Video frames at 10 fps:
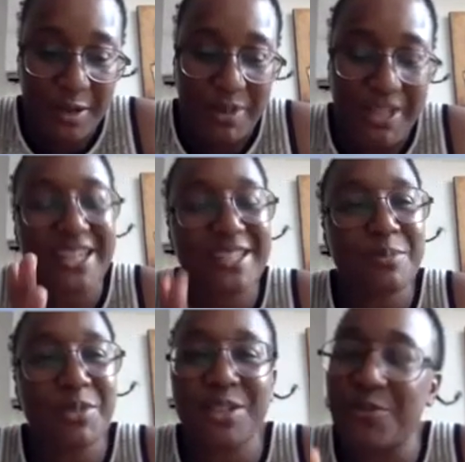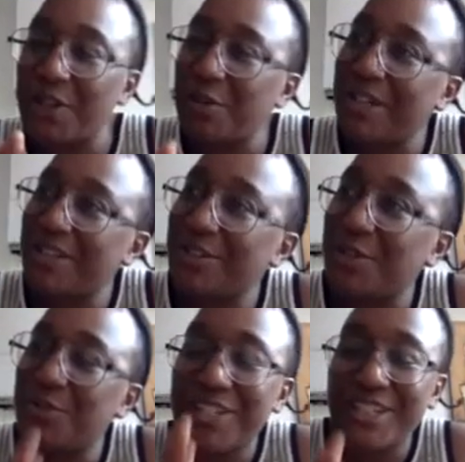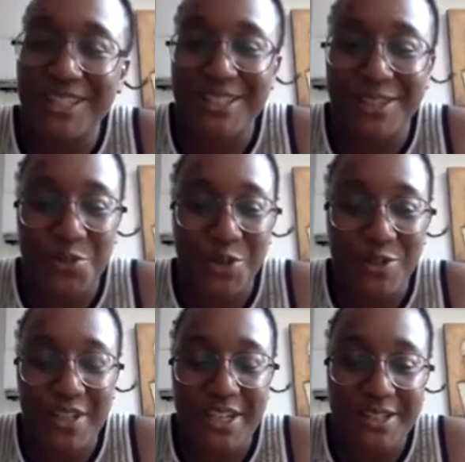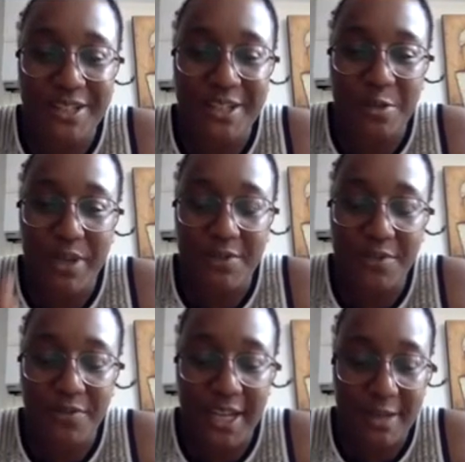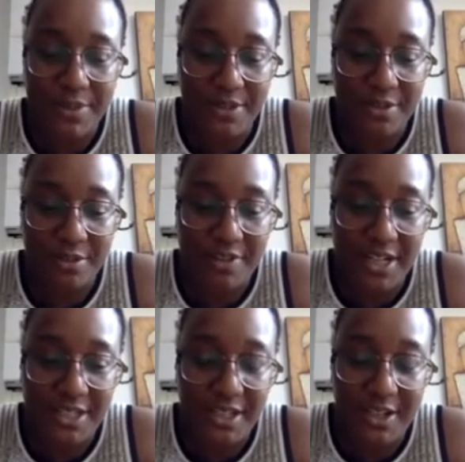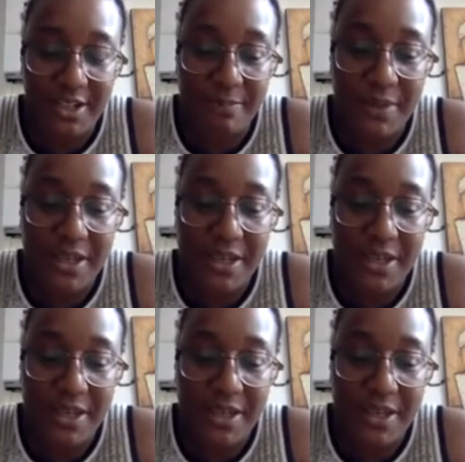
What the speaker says: But yeah, sometimes I think, oh my God, I wish I did this 12 years ago, but everything happens at the right time.